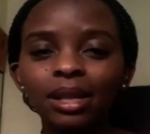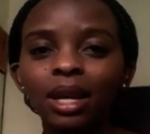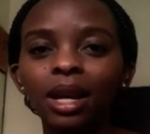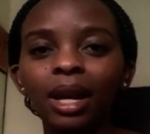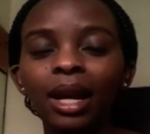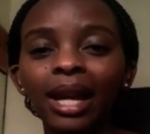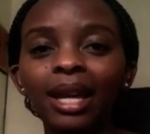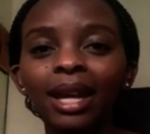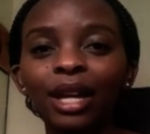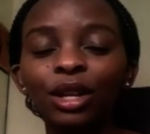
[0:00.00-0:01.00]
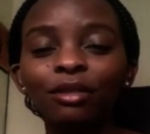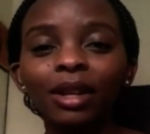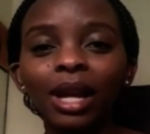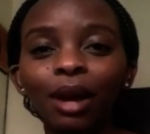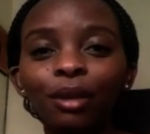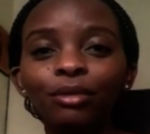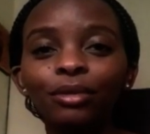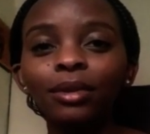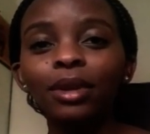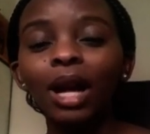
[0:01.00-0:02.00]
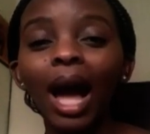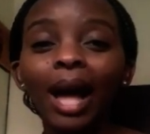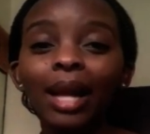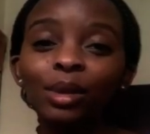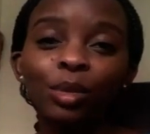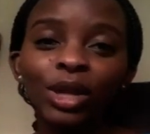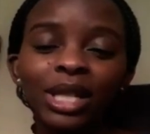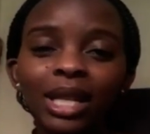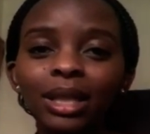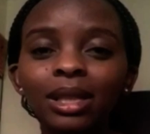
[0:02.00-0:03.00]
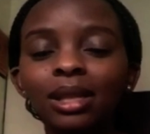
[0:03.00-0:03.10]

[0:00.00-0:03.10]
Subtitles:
and I hear you even have hand models,